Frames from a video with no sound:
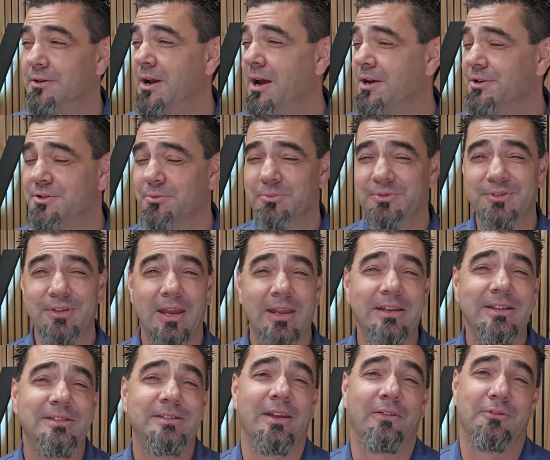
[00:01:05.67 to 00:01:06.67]
Gosh, it was
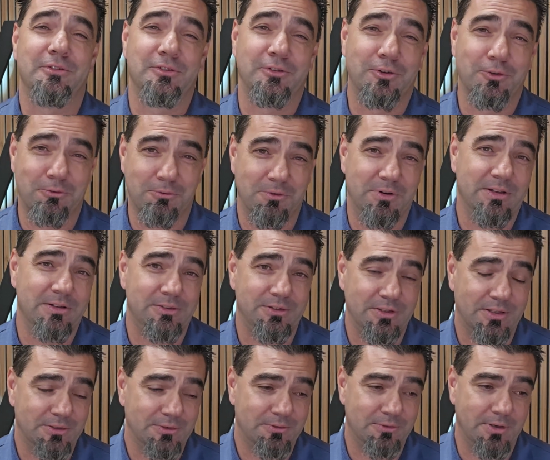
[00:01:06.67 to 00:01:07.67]
97 degrees
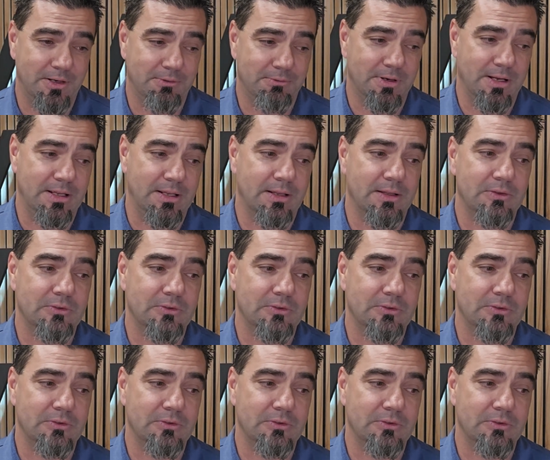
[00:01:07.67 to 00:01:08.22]
yesterday, right?